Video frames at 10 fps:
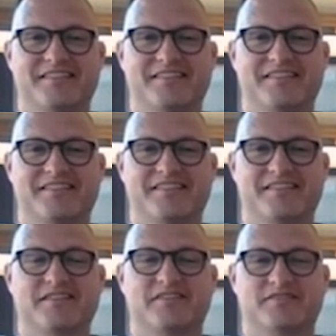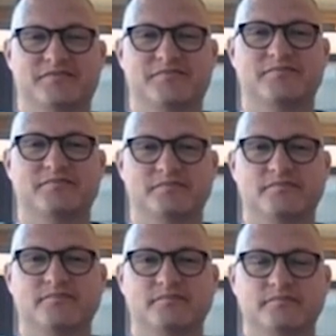
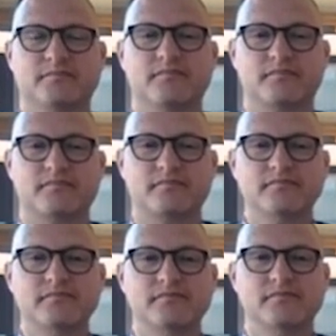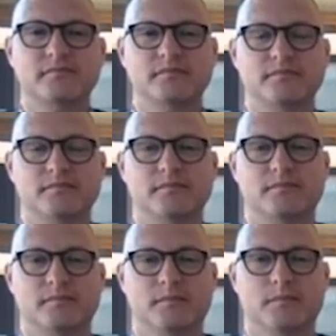
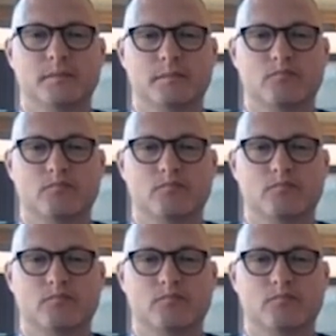No words are spoken by the person on screen.